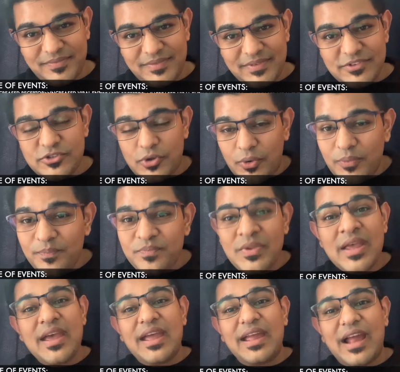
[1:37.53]
So,
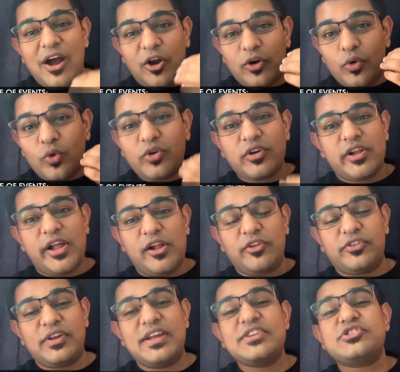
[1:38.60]
our oral
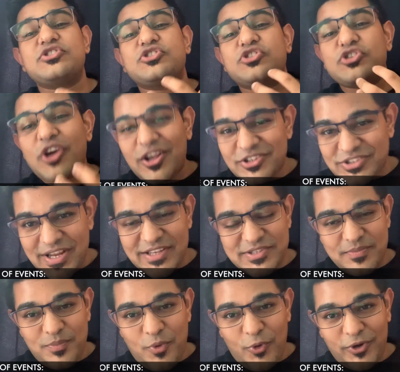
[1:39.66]
health is just as
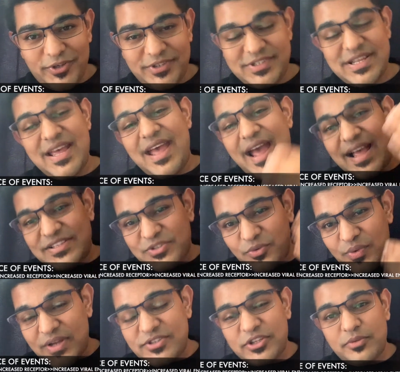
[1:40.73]
important as the
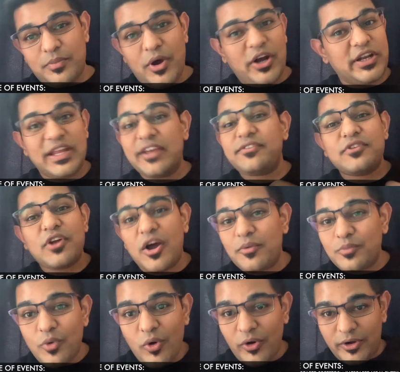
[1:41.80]
rest of the body, if not
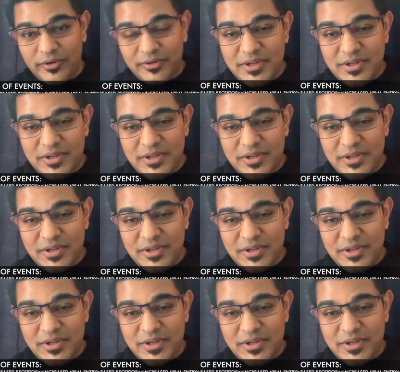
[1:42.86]
more.